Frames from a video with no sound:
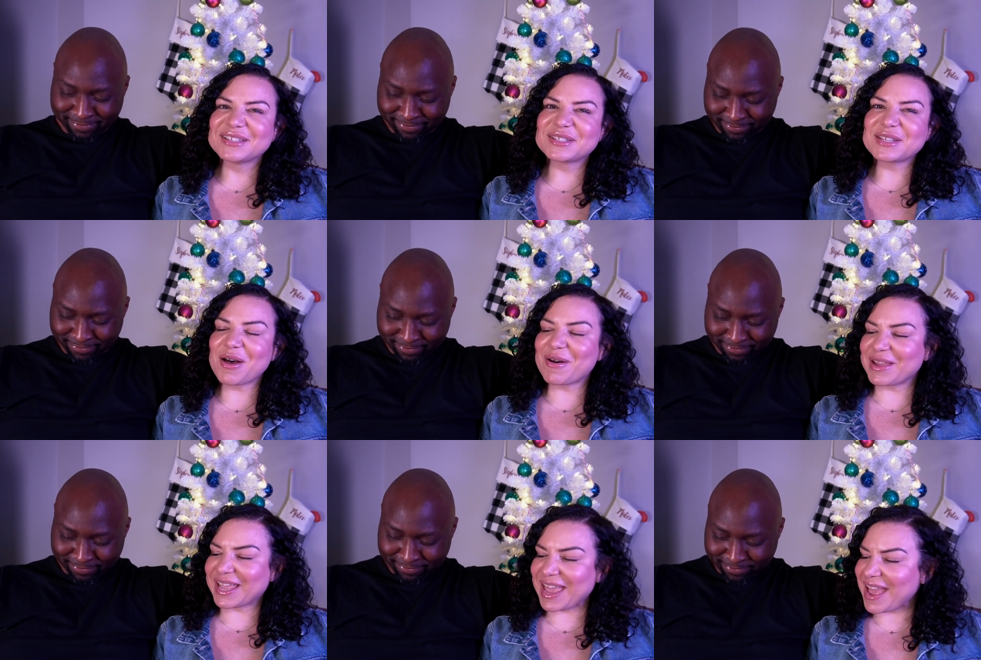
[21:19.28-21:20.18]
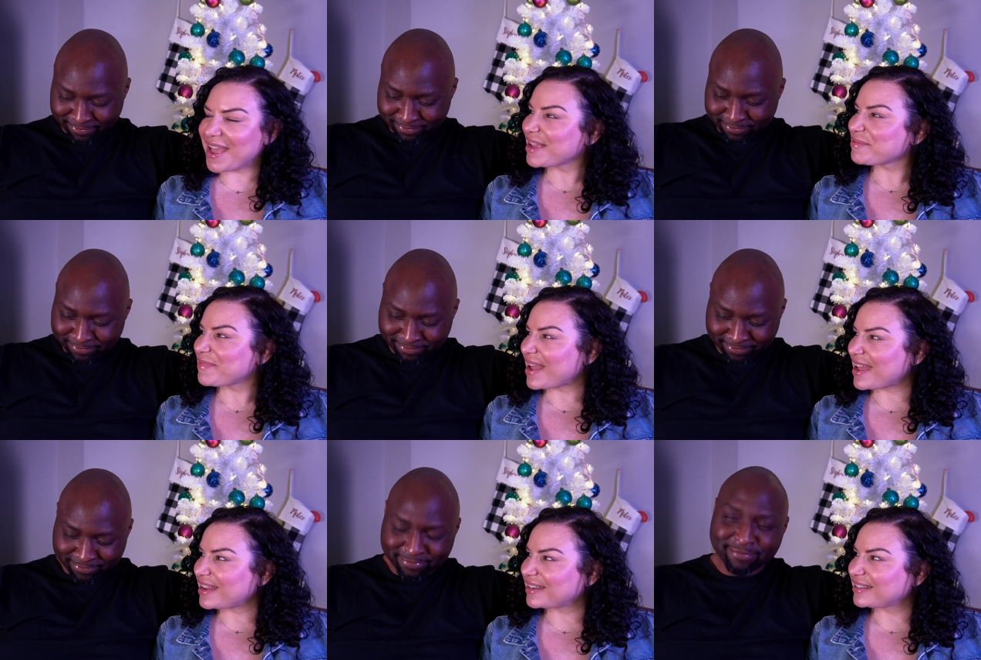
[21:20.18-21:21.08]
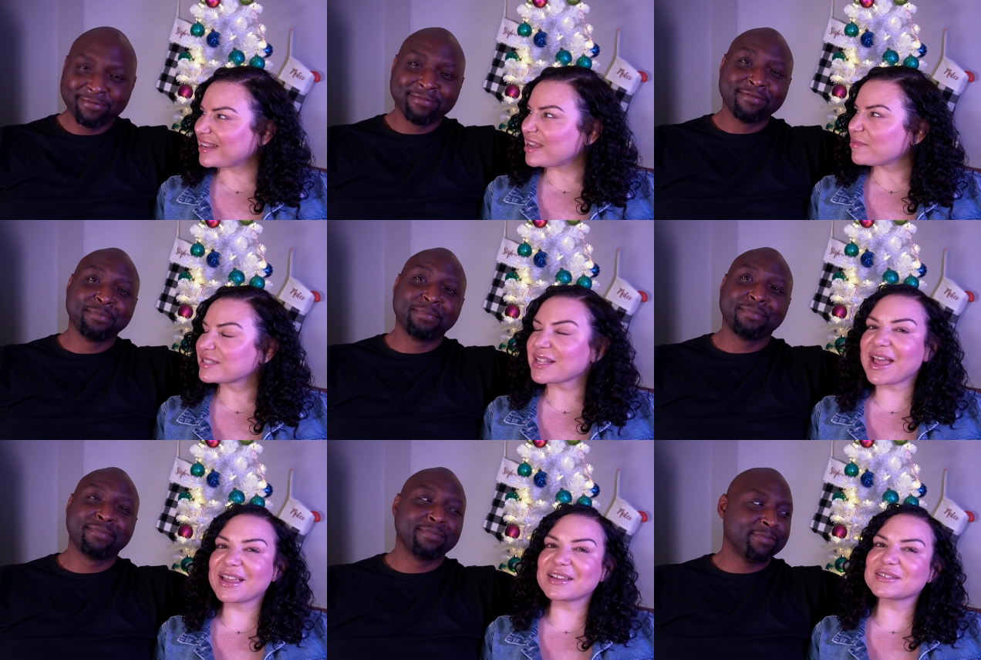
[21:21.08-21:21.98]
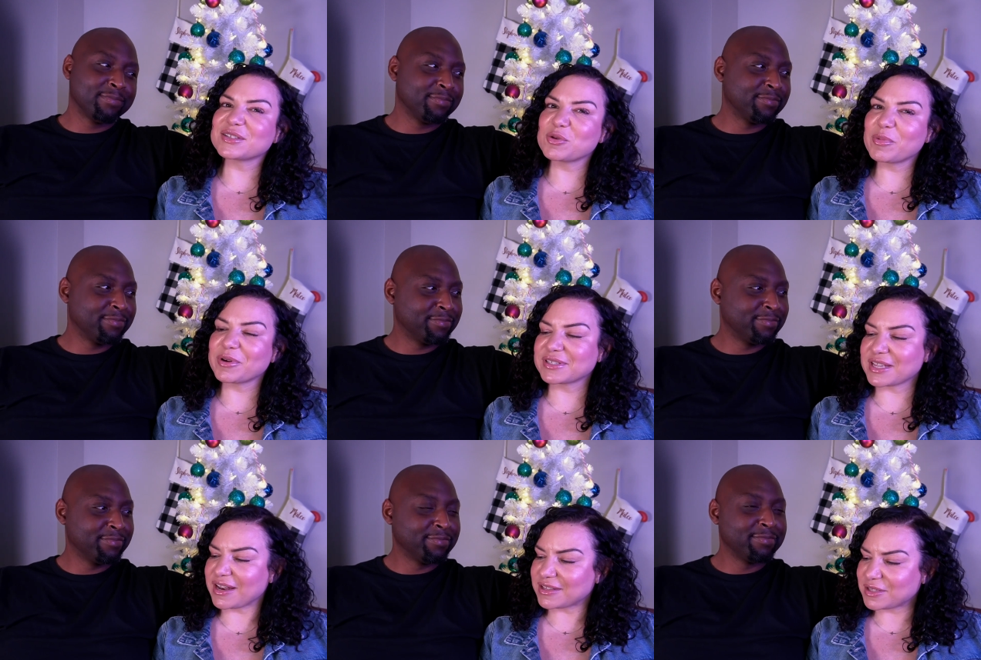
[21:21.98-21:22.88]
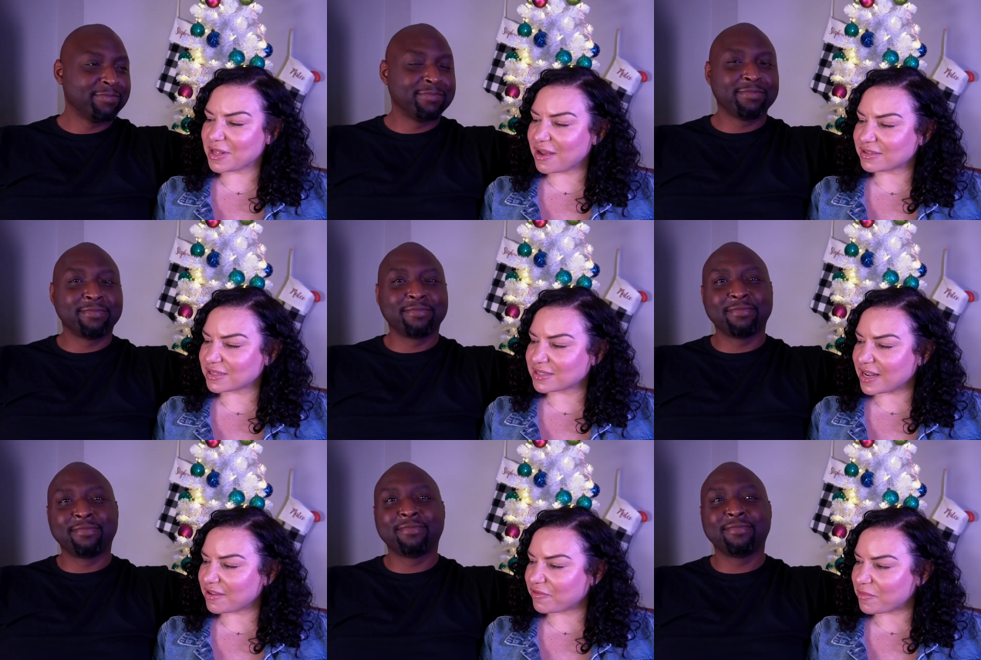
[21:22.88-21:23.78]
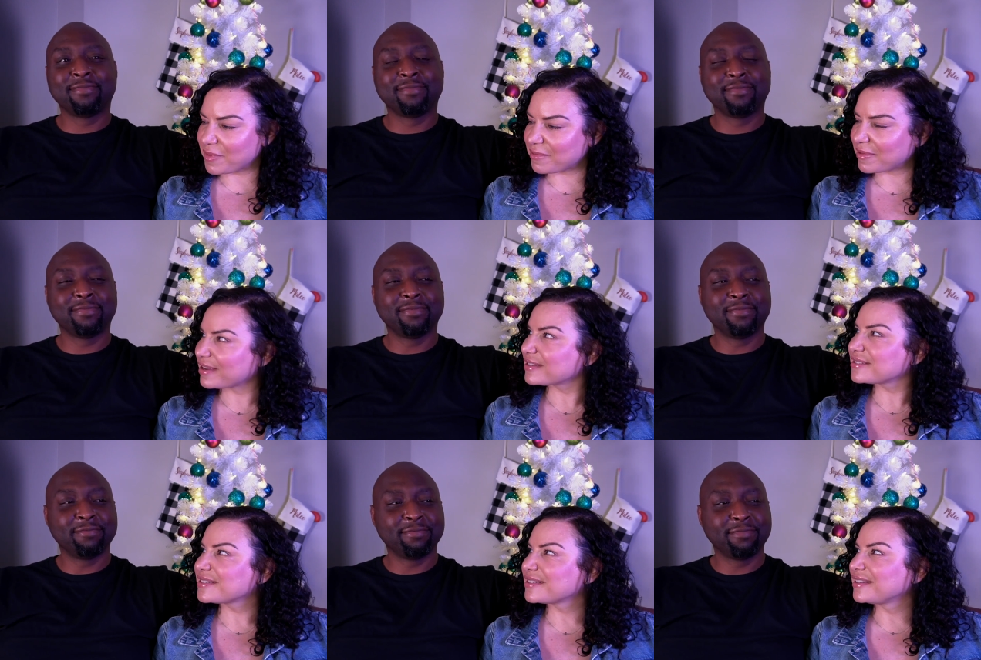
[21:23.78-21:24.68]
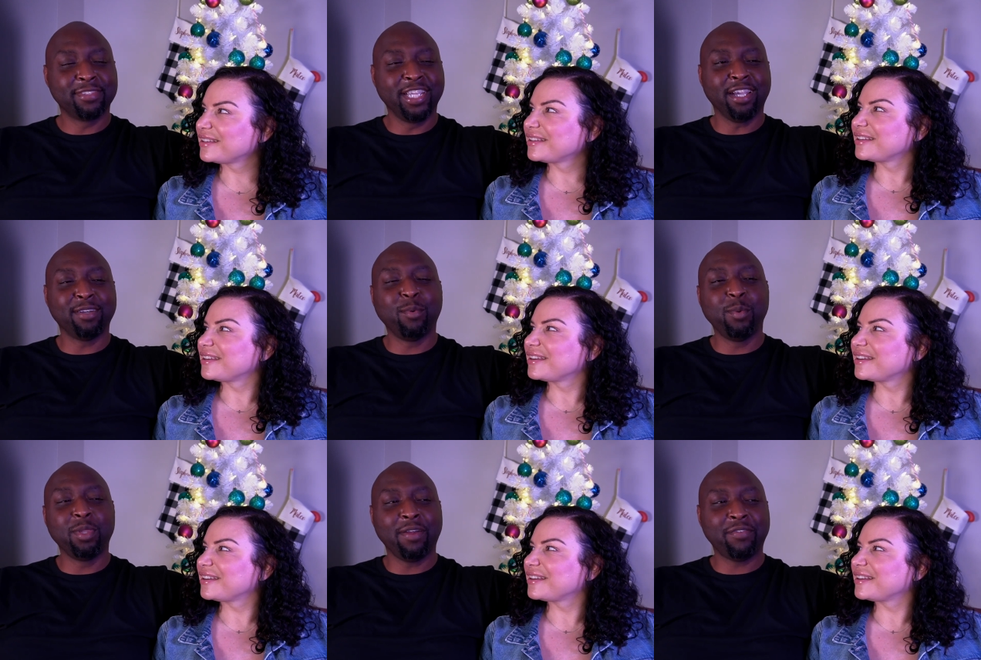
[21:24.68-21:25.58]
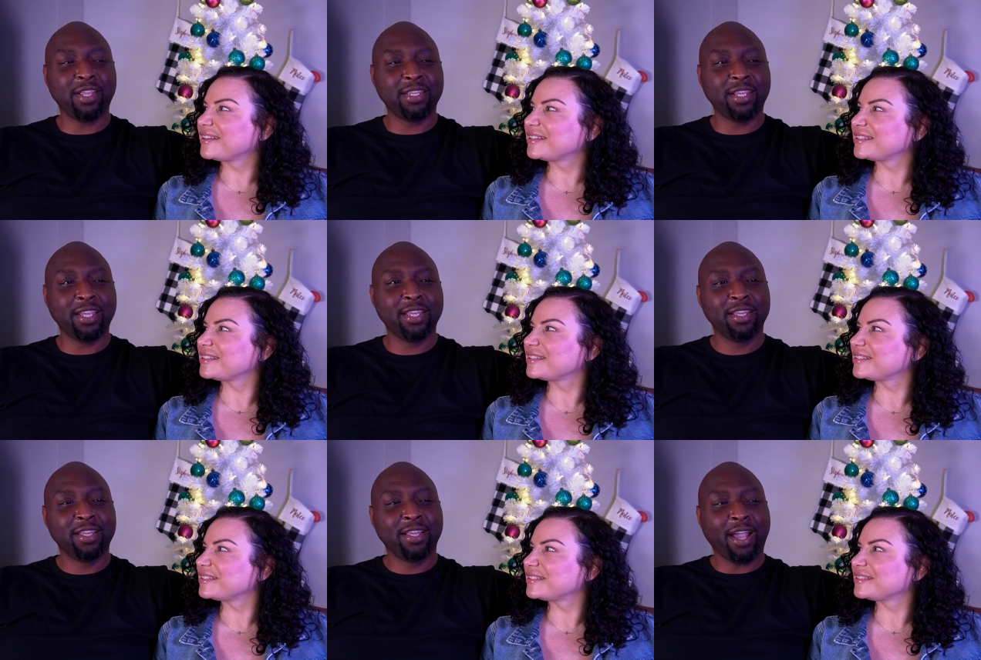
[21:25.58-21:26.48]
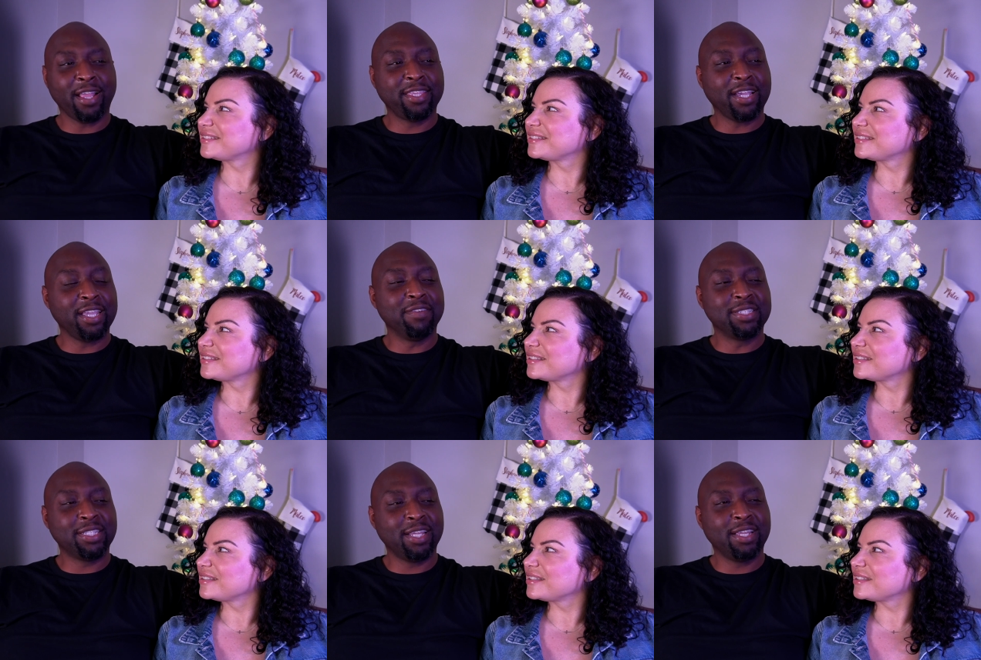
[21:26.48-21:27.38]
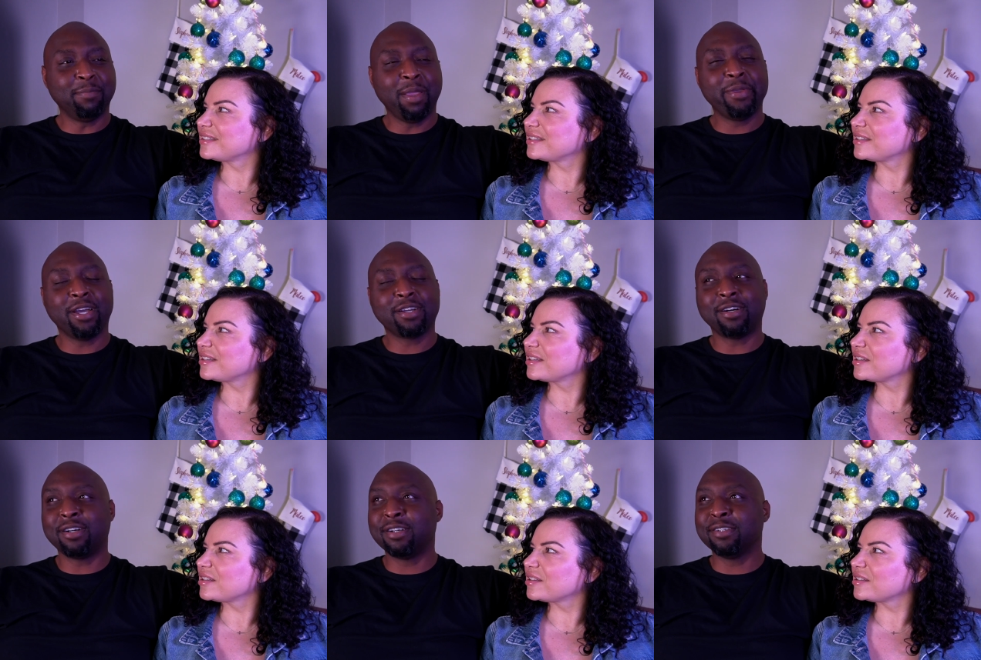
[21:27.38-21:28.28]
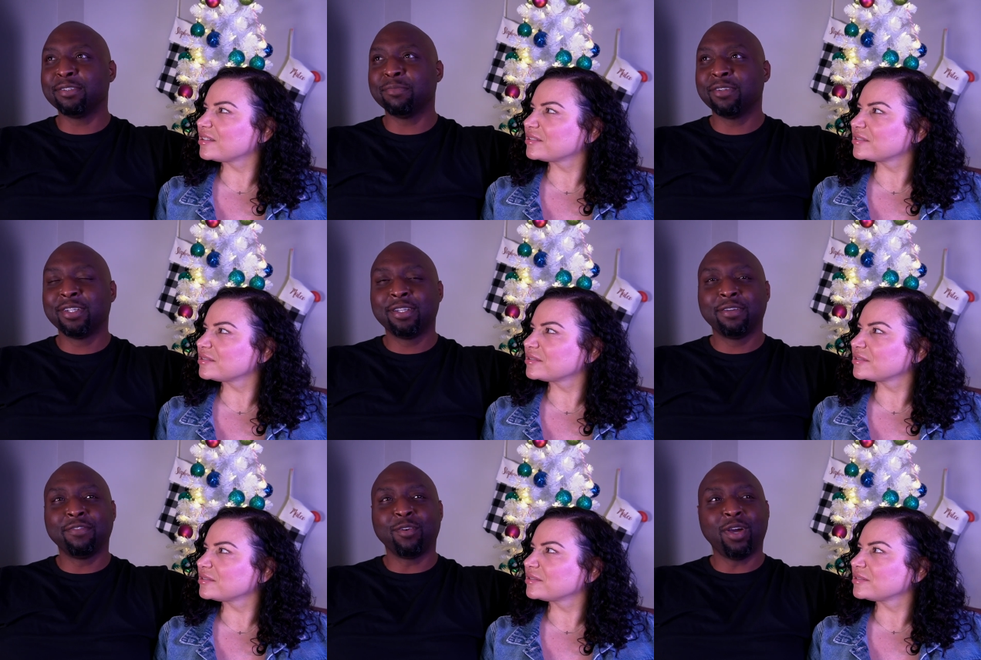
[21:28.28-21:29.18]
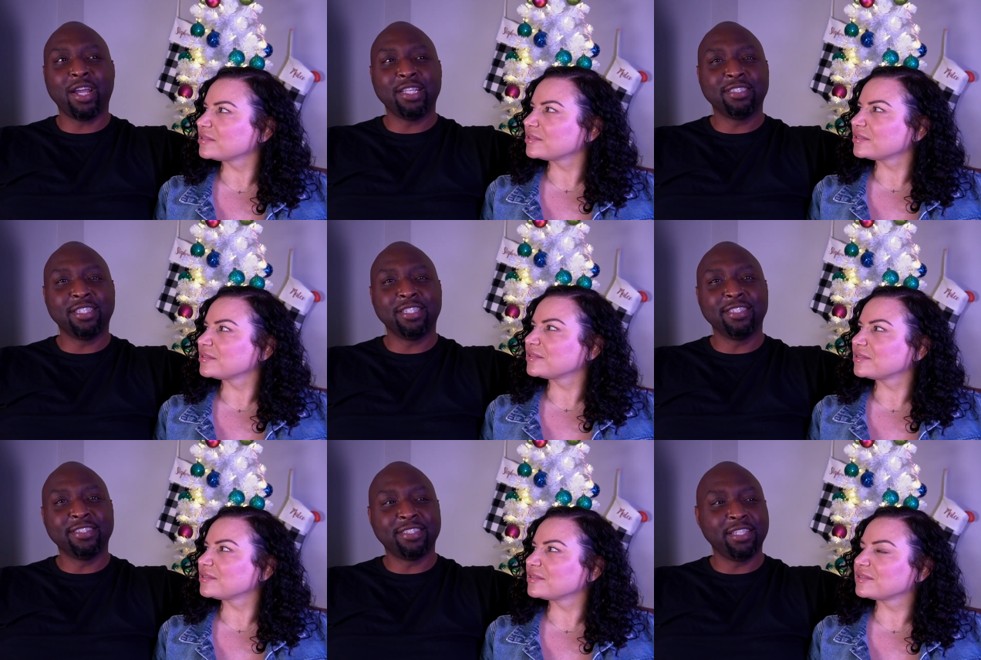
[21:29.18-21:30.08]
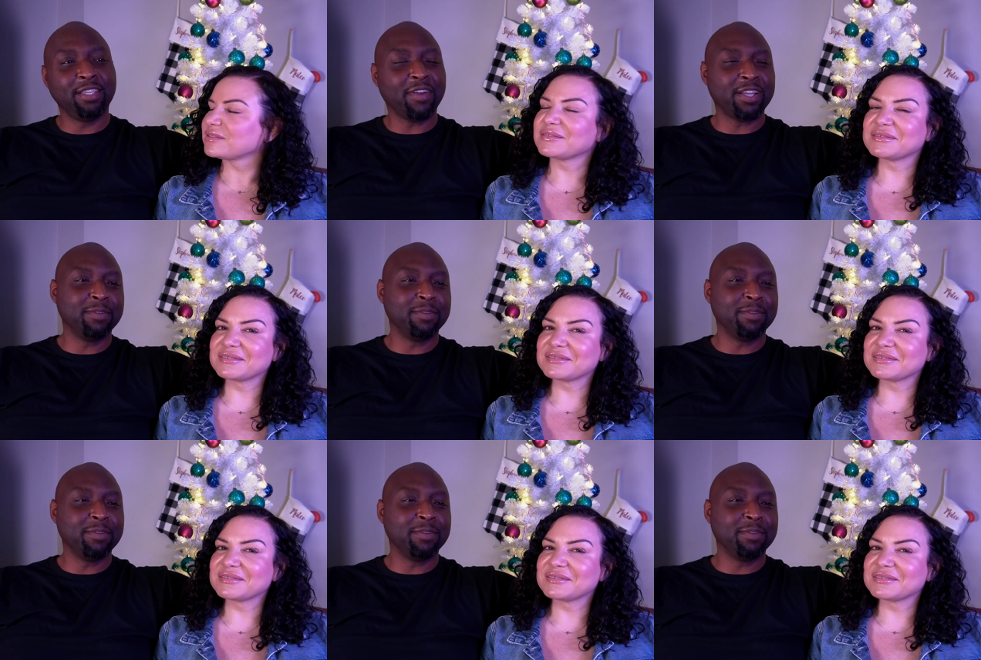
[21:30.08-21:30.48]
Speaker 1: So it came, and he was like, super excited. So that was exciting for me because.
Speaker 2: Yeah, when we left that day, I think I even said maybe I'll call Verizon and see if I